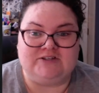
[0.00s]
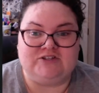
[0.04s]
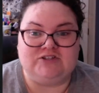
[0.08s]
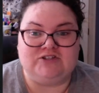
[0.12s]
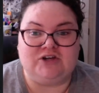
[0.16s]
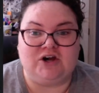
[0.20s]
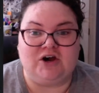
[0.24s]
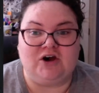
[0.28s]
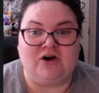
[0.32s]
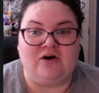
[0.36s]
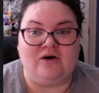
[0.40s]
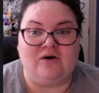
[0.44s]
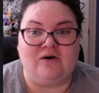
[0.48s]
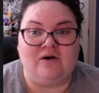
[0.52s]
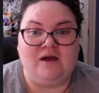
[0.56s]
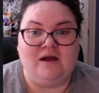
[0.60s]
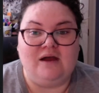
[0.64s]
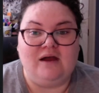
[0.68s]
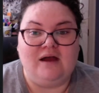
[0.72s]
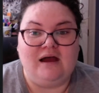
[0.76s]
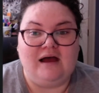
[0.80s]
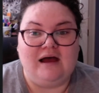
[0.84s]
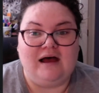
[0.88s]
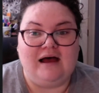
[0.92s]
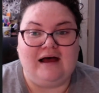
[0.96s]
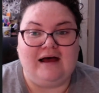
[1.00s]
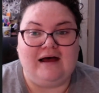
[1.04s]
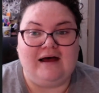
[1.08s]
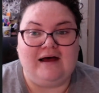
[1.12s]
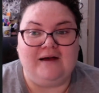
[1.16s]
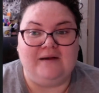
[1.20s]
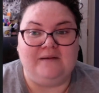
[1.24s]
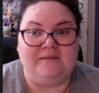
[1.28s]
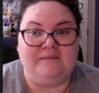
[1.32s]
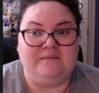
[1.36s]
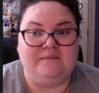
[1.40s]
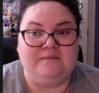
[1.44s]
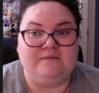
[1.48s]
So
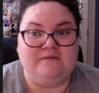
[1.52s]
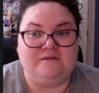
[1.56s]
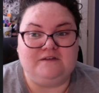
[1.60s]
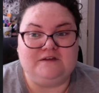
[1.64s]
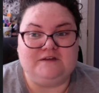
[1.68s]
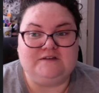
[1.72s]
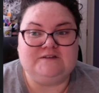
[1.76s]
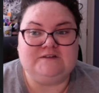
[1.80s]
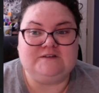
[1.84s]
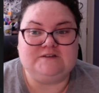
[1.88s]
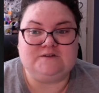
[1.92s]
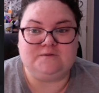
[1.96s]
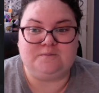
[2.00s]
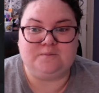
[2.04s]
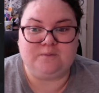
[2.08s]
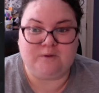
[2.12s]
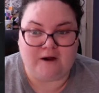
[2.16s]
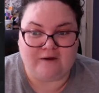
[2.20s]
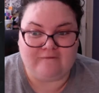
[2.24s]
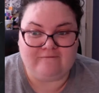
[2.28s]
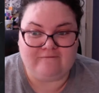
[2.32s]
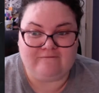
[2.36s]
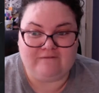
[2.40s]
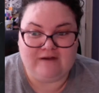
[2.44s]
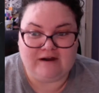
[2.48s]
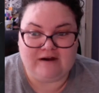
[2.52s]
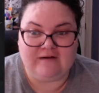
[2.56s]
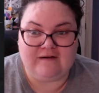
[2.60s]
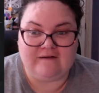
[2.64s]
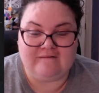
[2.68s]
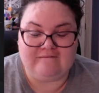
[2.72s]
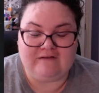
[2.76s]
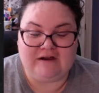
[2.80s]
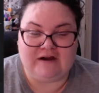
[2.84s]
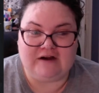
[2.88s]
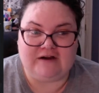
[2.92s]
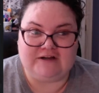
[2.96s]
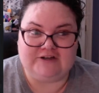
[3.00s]
um, this is a very,
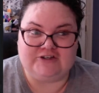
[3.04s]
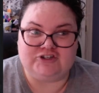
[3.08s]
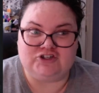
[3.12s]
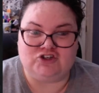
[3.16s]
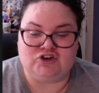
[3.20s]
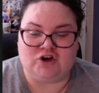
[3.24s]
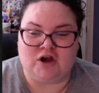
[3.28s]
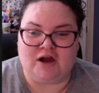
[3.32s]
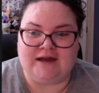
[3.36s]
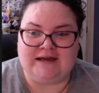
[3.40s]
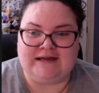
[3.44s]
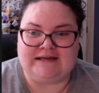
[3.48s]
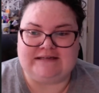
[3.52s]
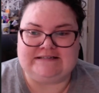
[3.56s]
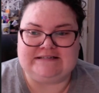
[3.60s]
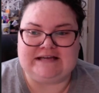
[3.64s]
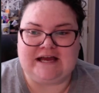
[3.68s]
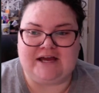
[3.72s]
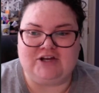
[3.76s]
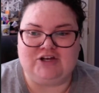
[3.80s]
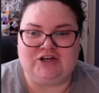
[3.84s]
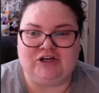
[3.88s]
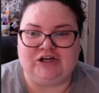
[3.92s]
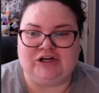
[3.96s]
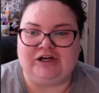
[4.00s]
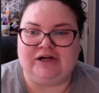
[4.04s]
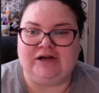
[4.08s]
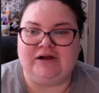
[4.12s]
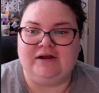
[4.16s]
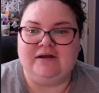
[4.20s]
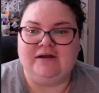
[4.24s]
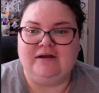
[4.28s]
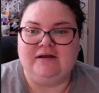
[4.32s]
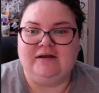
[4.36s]
very strong contender